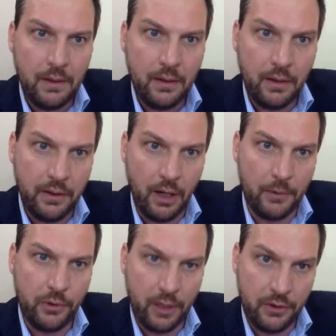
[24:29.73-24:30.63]
The
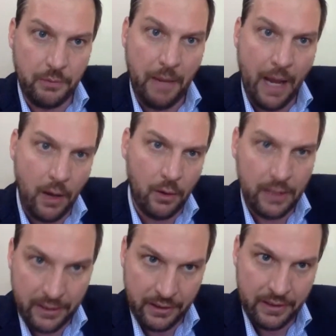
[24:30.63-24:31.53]
arbitrator is
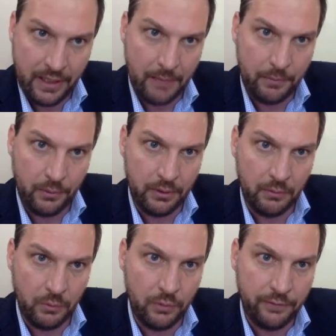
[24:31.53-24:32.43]
empowered, as an example,
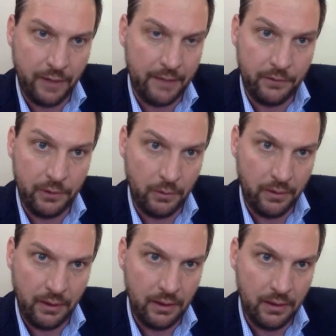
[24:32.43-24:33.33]
in Rule 5.2, I
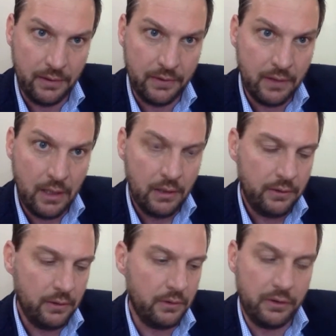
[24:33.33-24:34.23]
think it is,
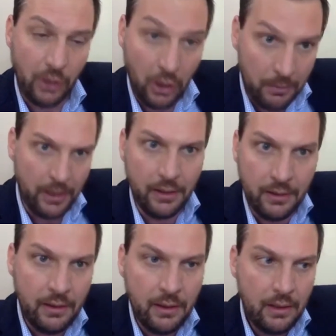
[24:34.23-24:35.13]
to
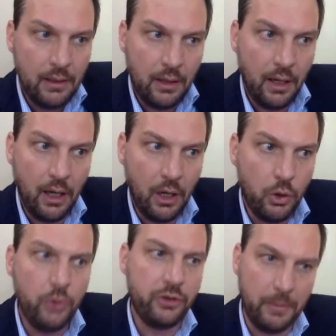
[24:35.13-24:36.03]
determine
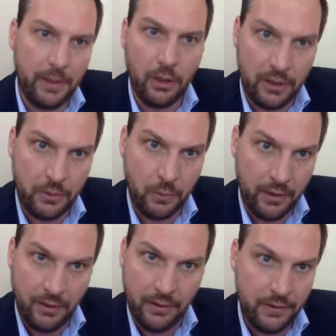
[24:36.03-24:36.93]
who's going to be heard as a
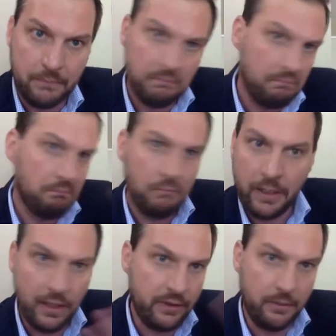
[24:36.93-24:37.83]
witness.
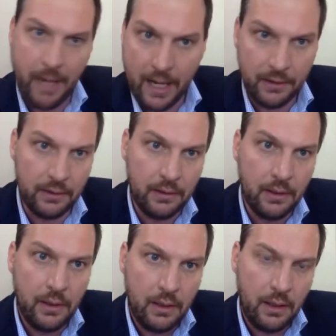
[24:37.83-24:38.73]
It doesn't matter.
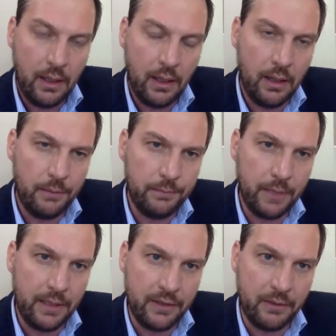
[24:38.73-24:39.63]

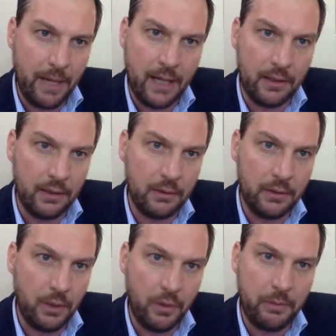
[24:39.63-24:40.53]

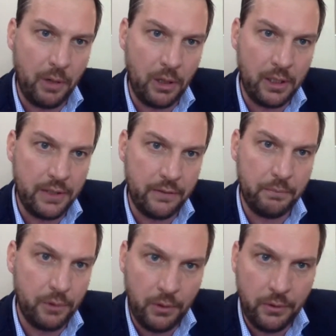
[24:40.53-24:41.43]
What the parties have
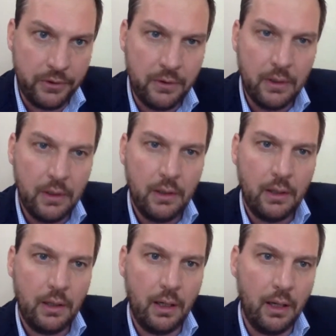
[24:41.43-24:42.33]
produced,
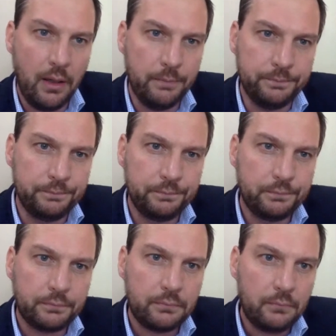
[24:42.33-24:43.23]

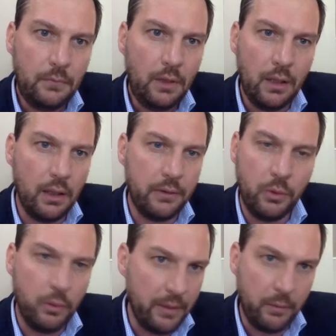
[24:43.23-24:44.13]

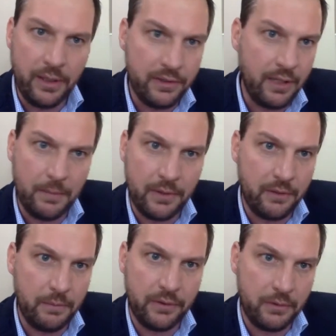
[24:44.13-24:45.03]
what witness statements
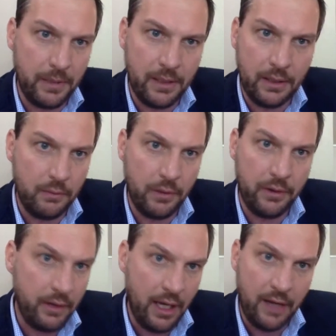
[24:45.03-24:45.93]
have been submitted,
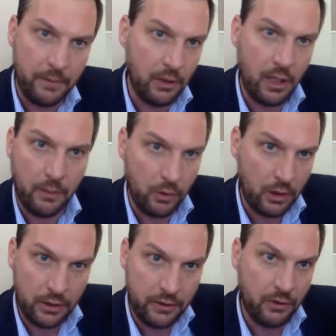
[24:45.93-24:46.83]
whether they have been or not. We're
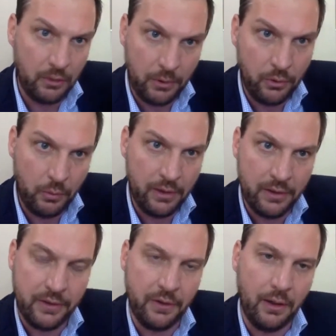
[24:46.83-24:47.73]
going to determine who the
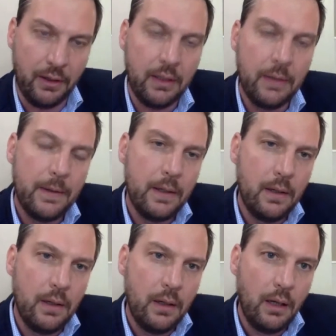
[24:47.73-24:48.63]
witnesses are,
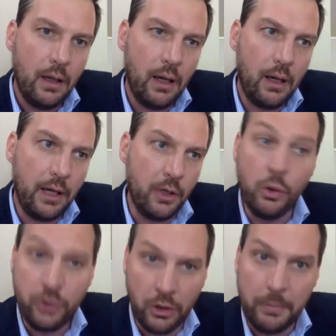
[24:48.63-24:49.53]
and
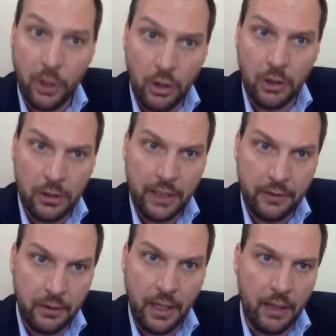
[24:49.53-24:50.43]
who's going to be heard
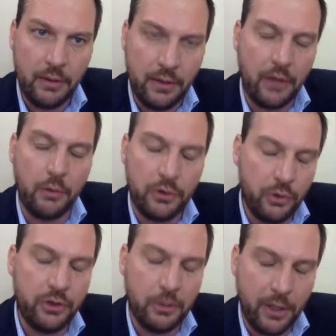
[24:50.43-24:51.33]
in other words,
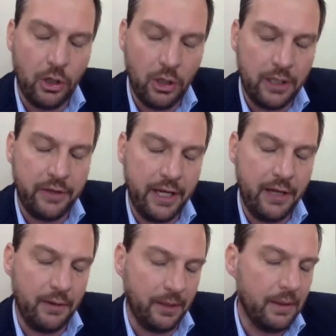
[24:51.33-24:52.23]
who's going to be heard at the
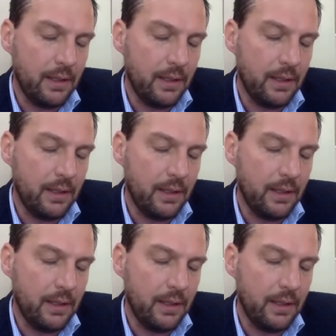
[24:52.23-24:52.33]
hearing.